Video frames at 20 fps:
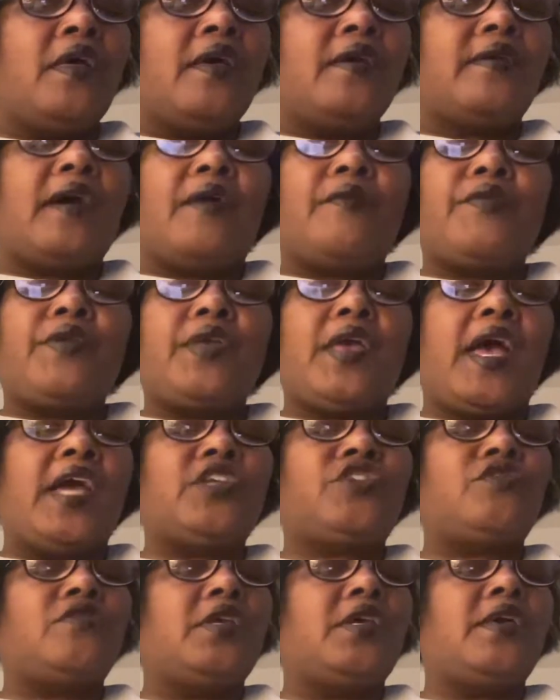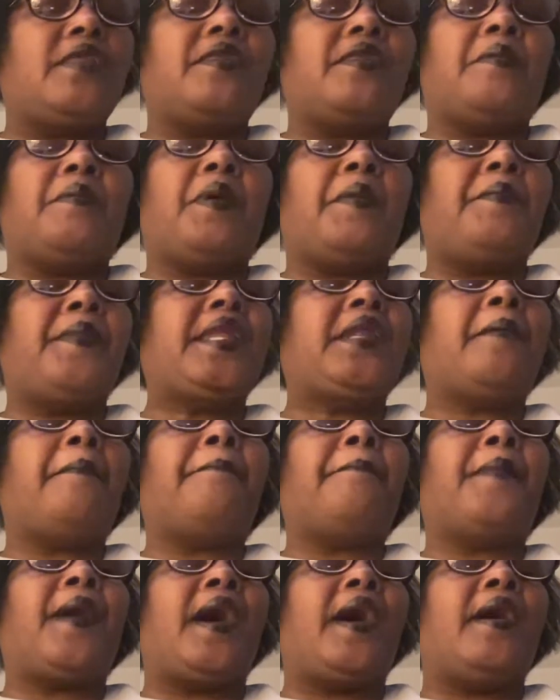God, we ask you to give them a made up
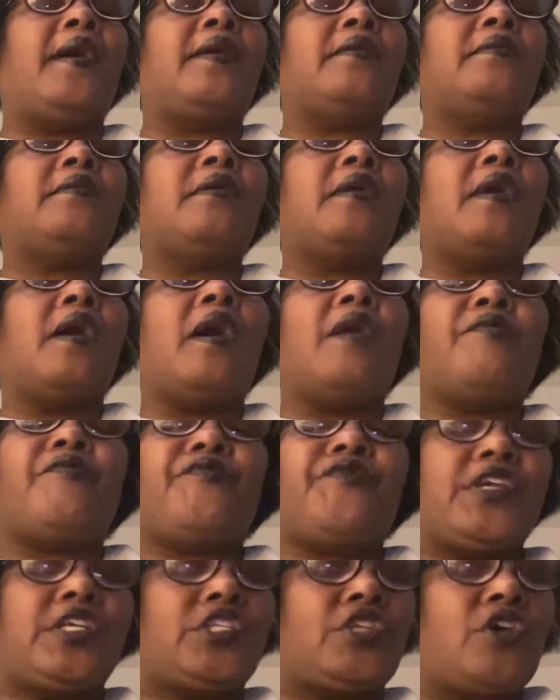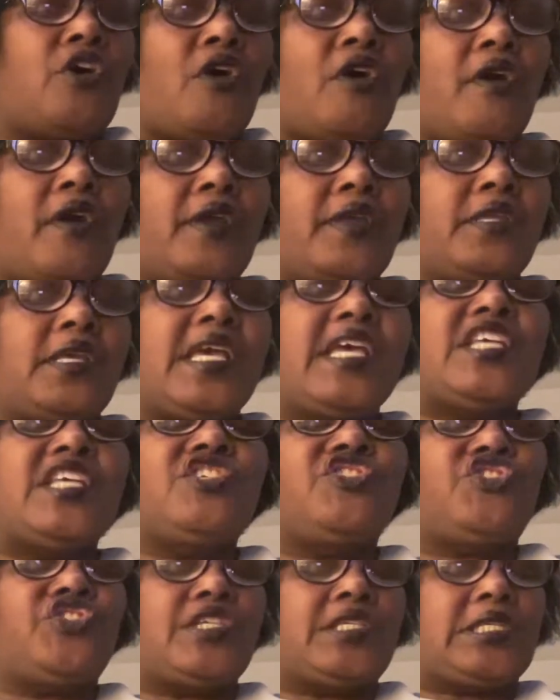mind, a fixed heart. In
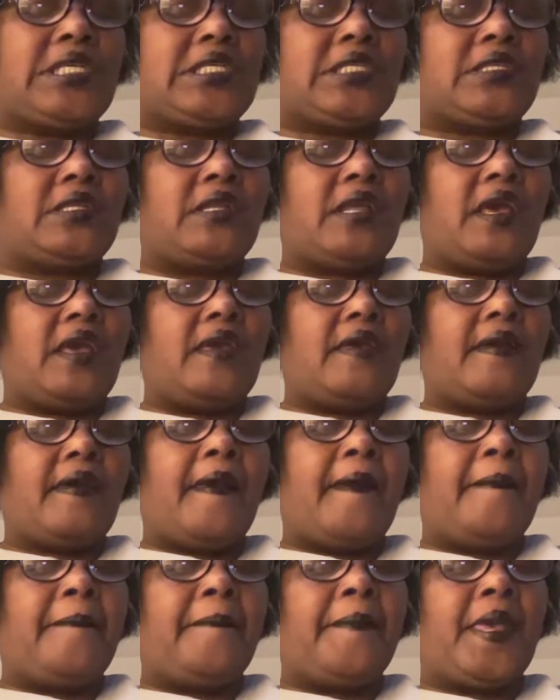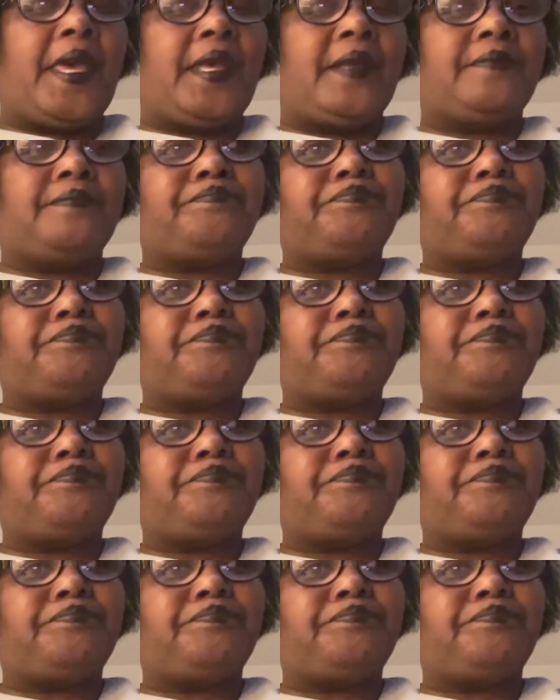Jesus' name, amen.